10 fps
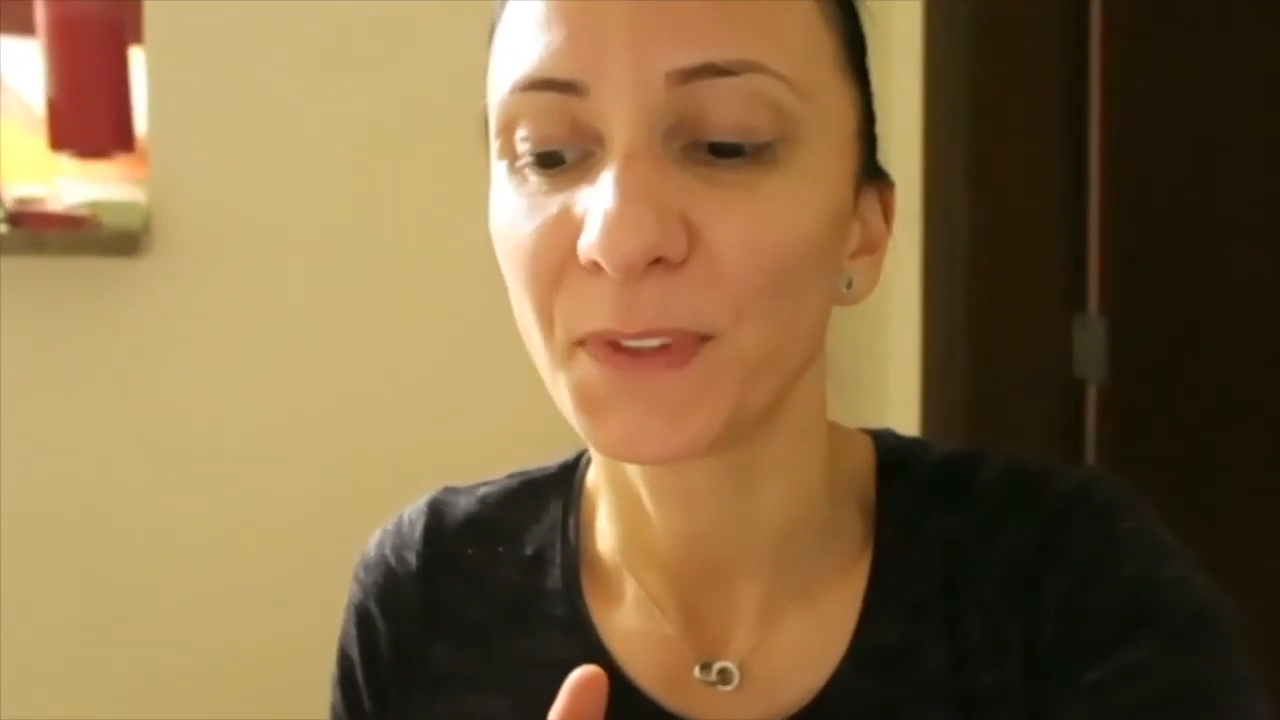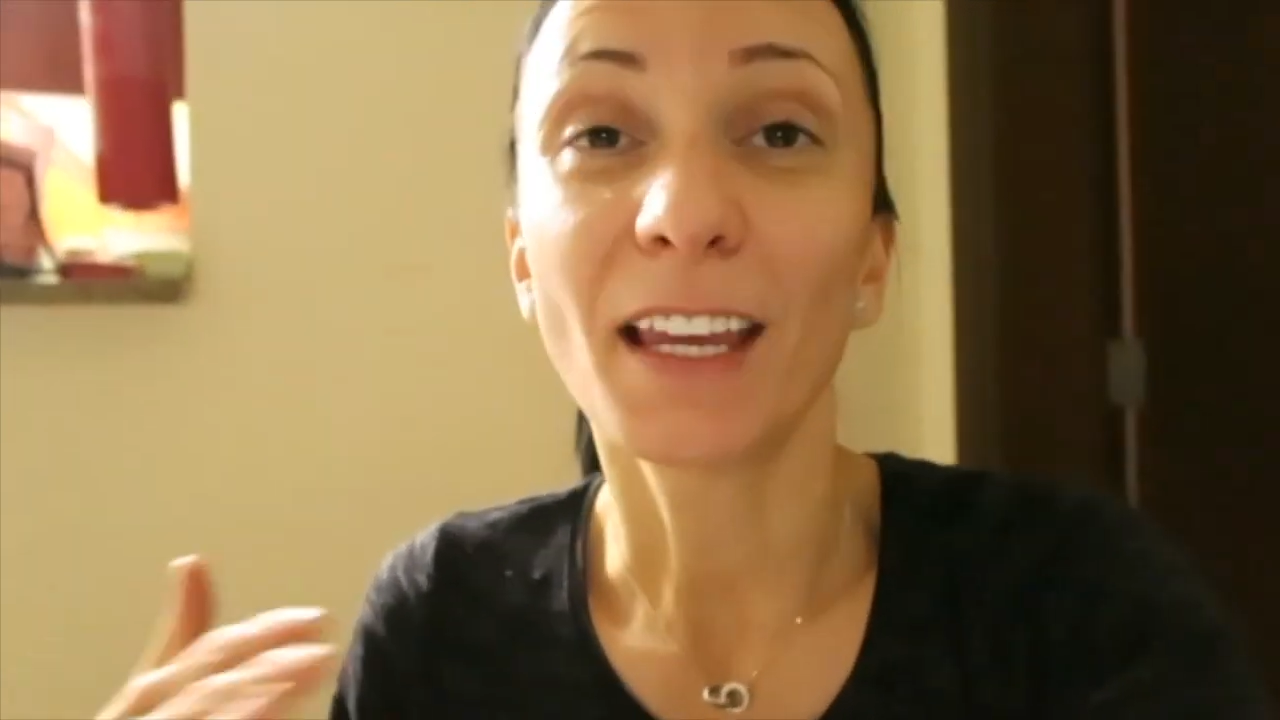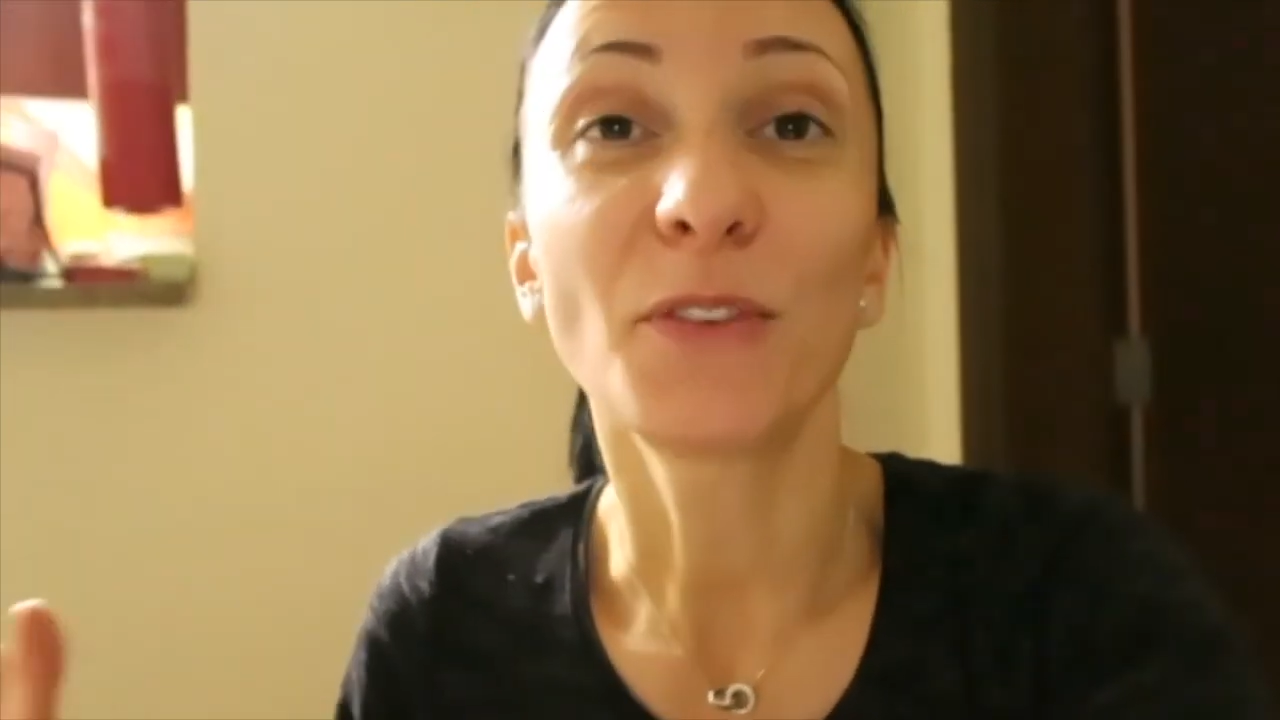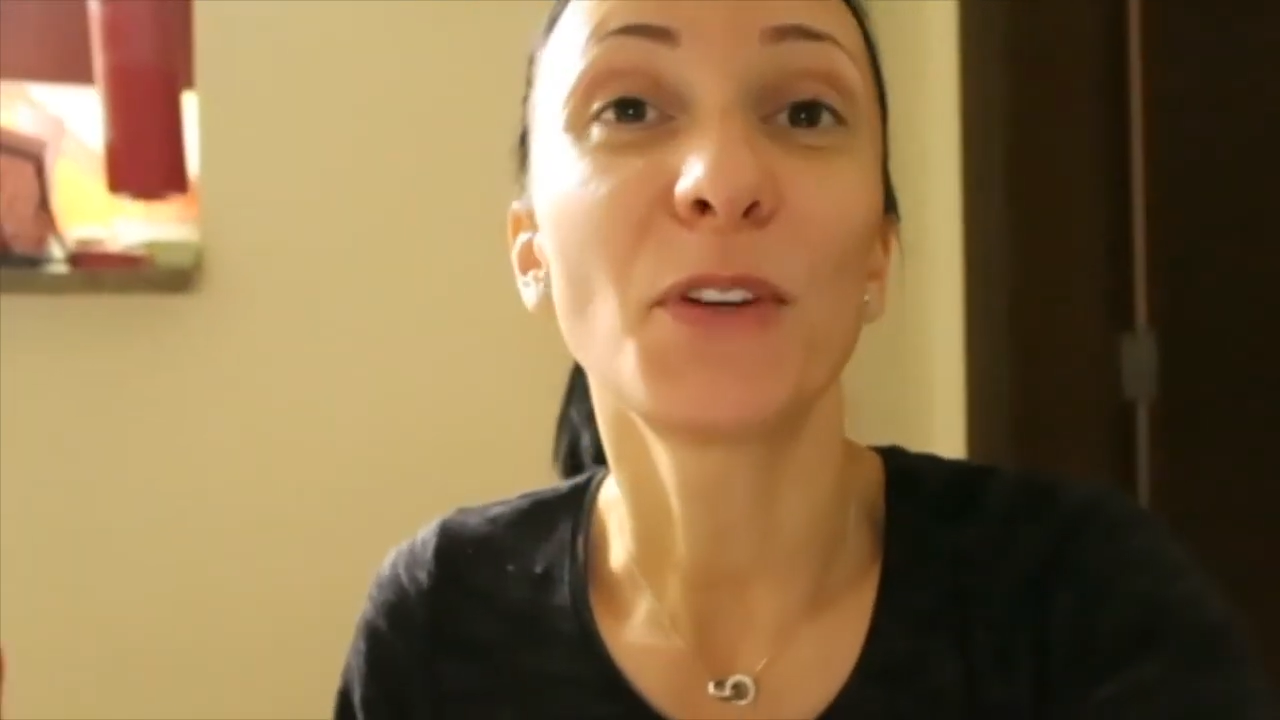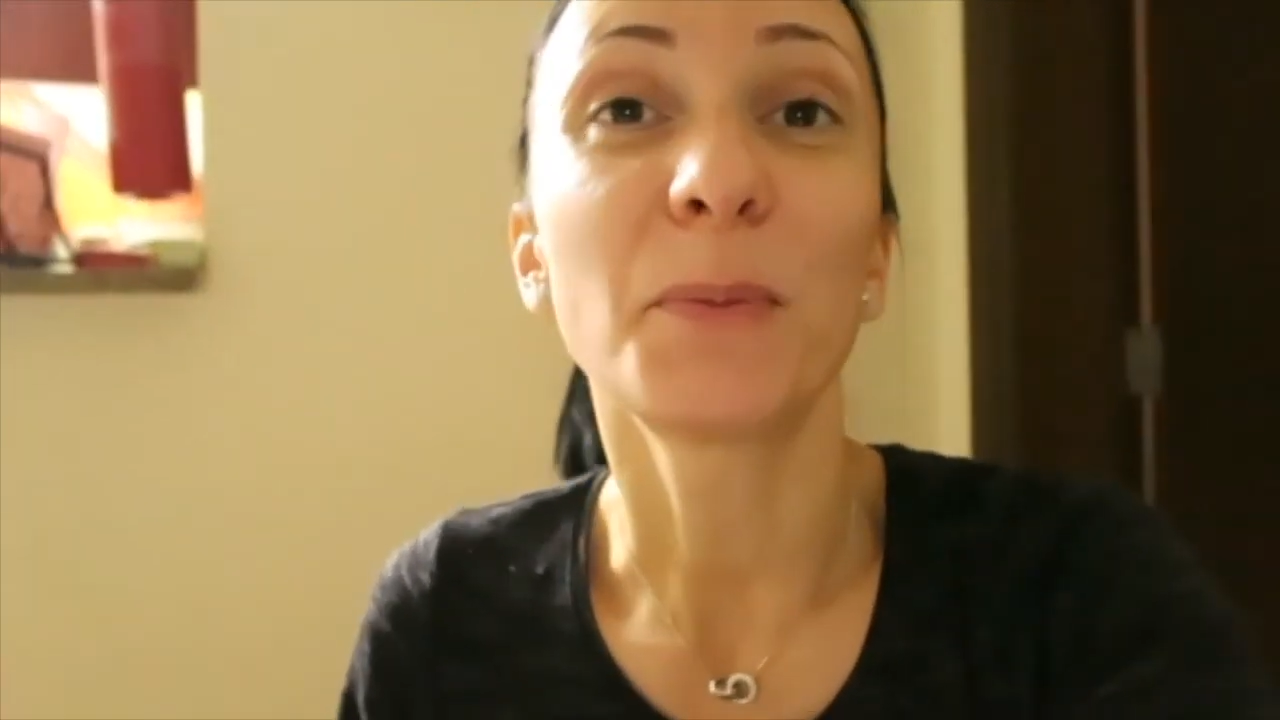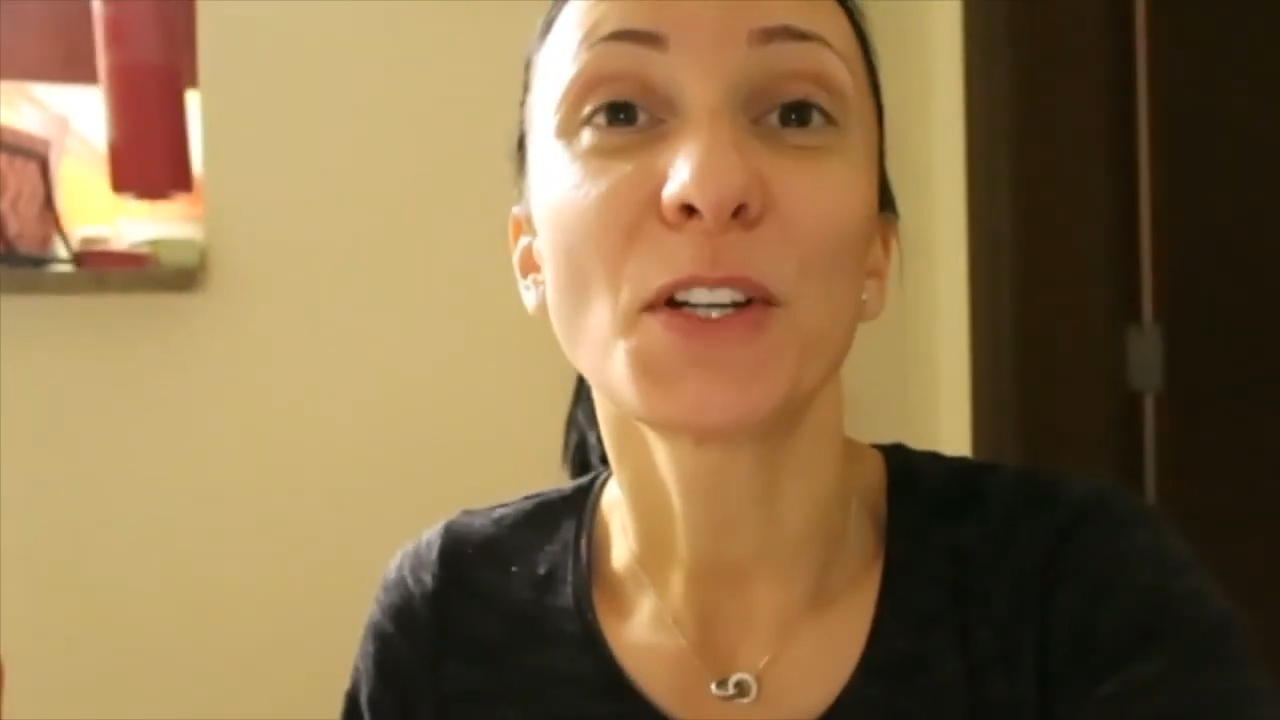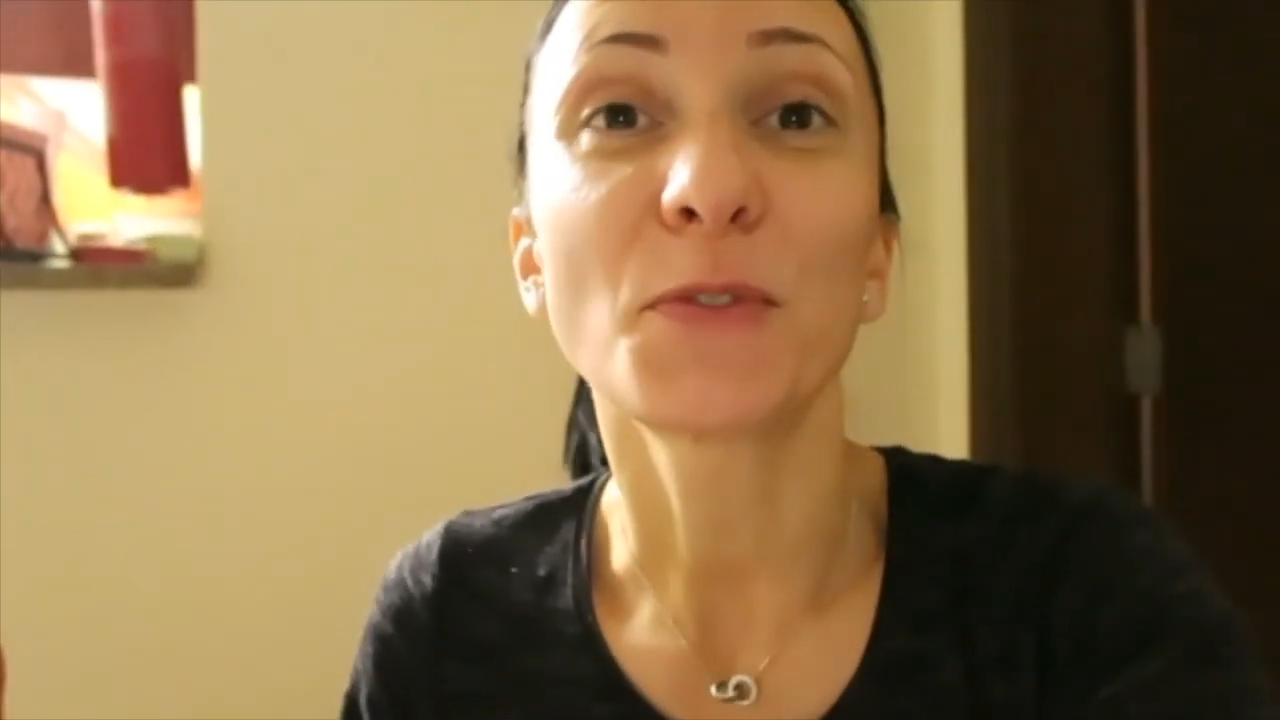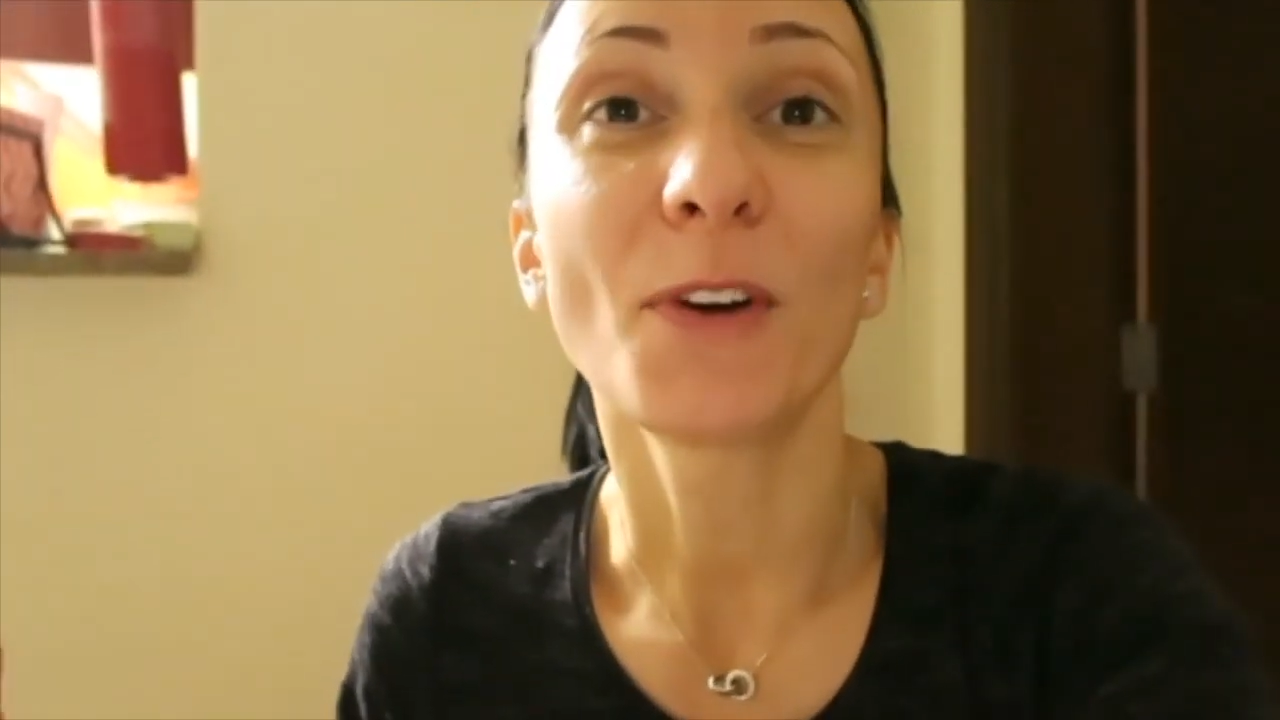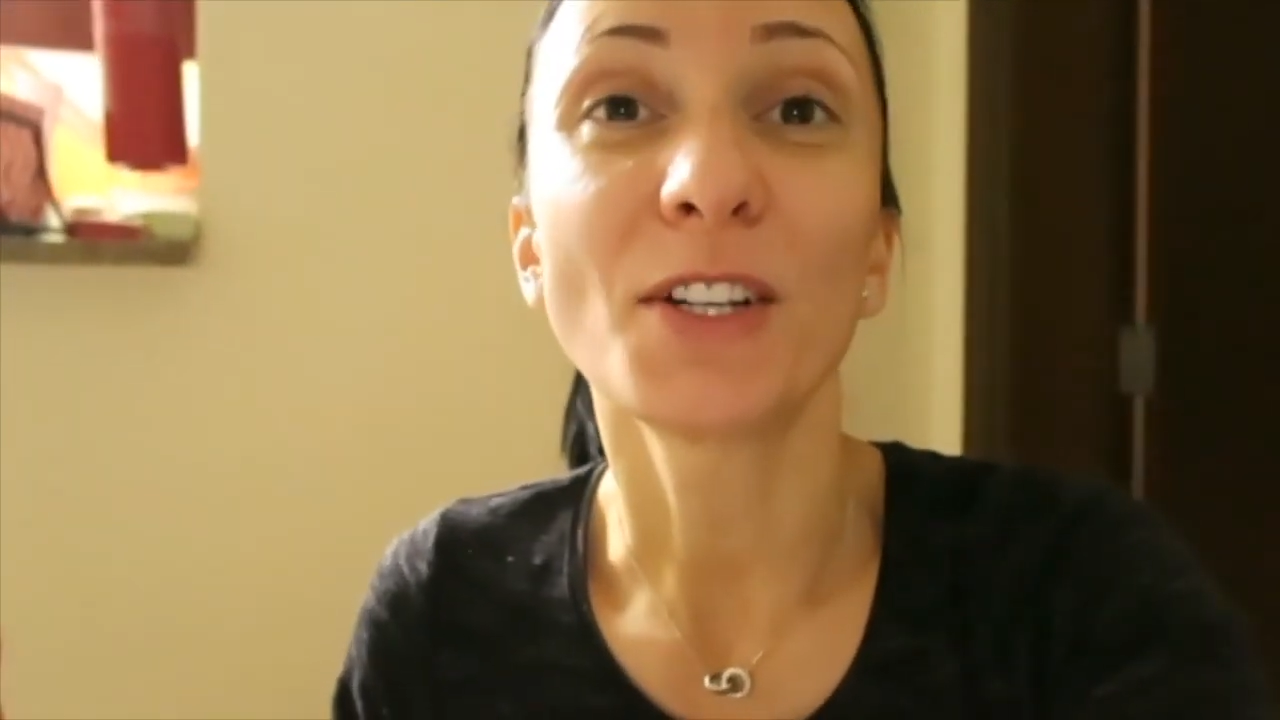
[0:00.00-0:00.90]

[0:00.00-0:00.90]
Thank you very much for